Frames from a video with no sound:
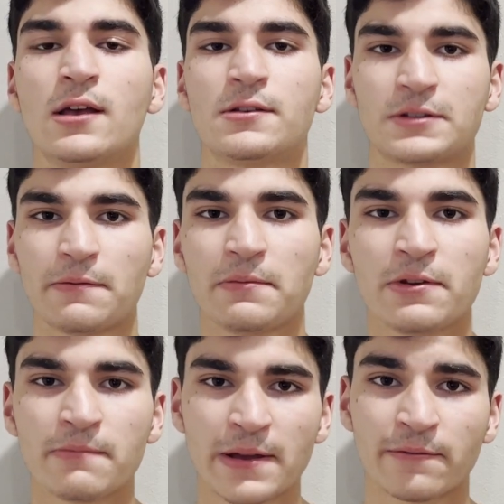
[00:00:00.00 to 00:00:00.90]
Some of
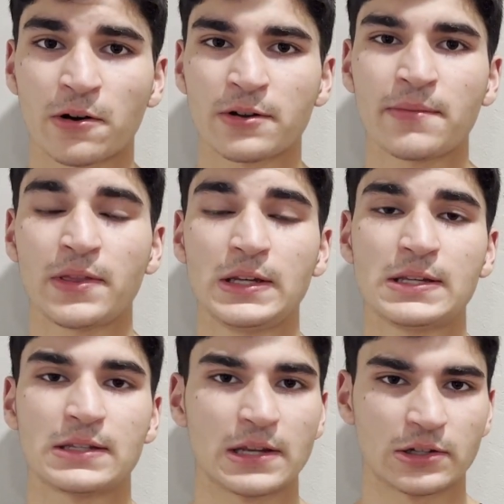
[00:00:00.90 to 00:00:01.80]
you may have already made the
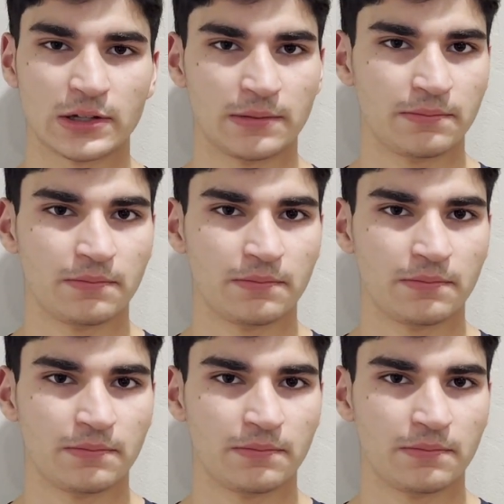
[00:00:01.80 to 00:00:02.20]
distinction,